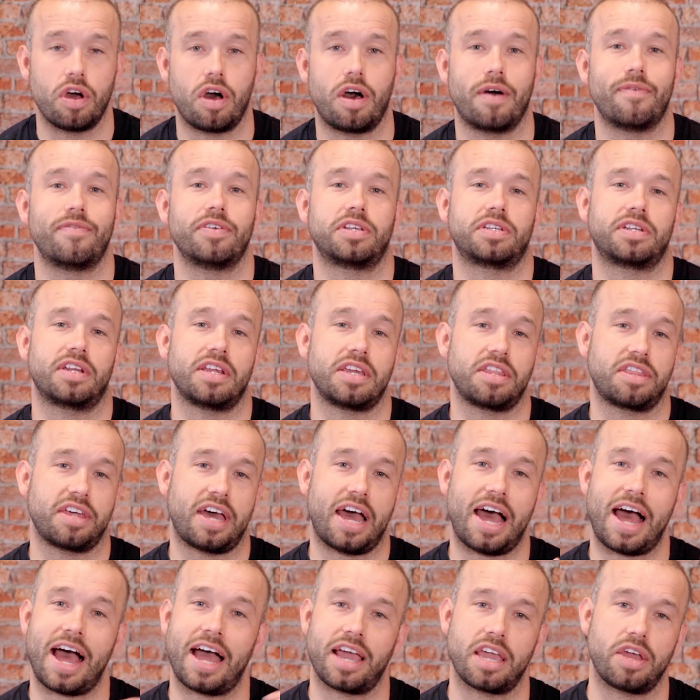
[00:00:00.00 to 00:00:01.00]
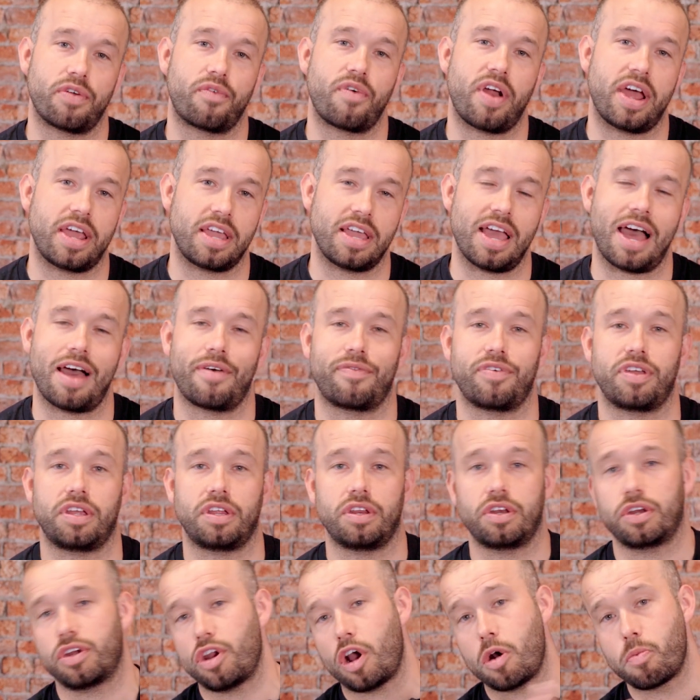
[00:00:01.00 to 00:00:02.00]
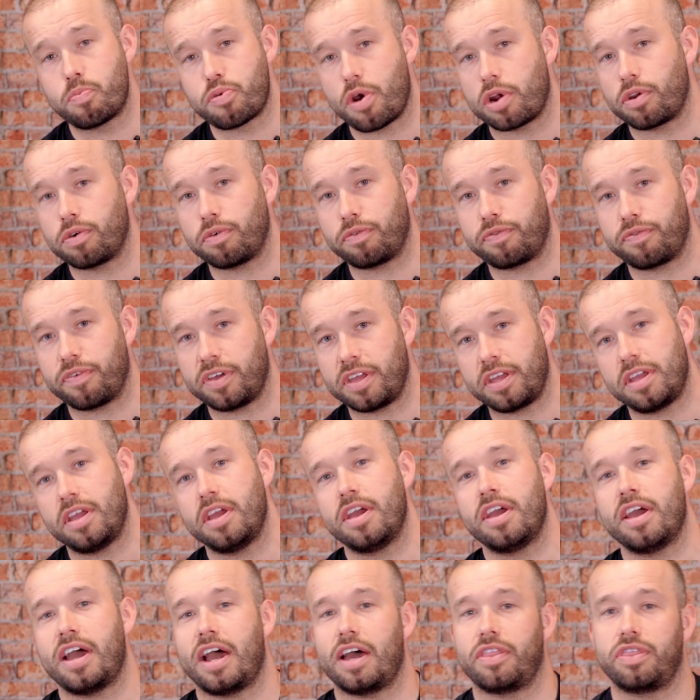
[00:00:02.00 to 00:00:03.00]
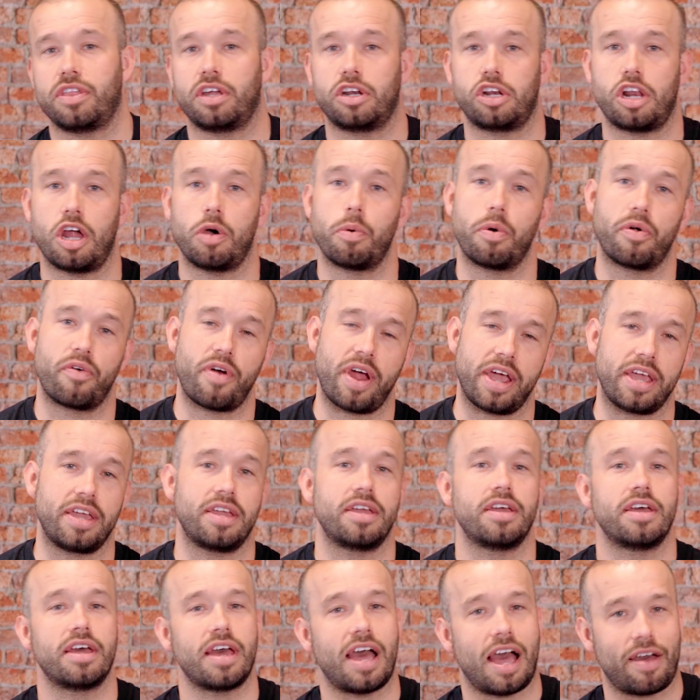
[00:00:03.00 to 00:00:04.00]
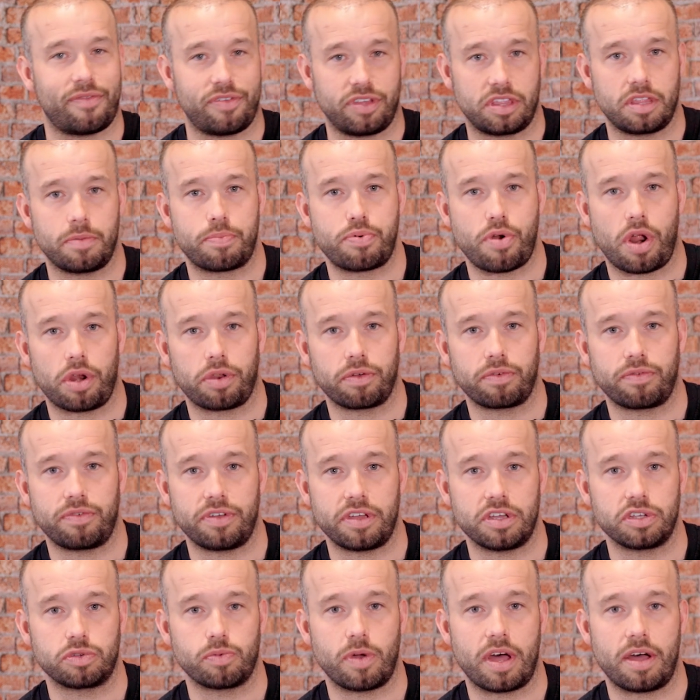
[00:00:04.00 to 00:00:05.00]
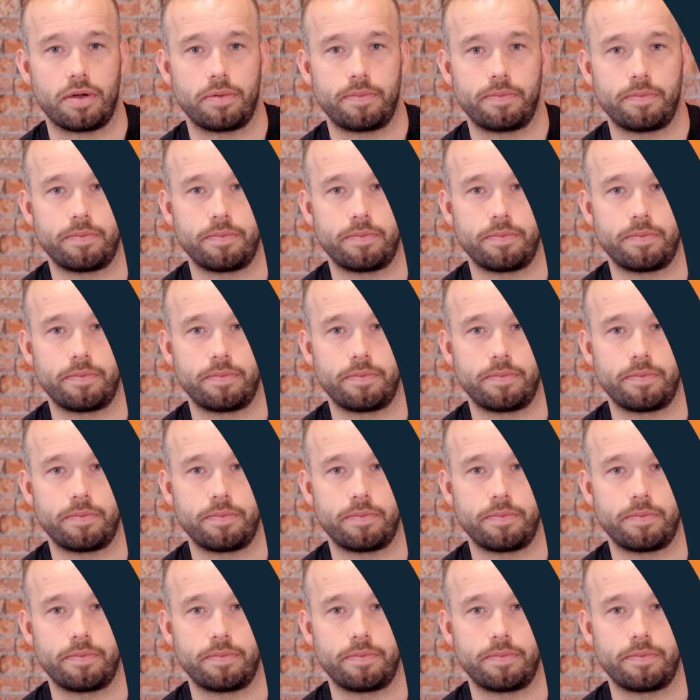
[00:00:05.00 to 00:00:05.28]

Obviously the higher rate having no product fee and the lower rate having the product fee as well.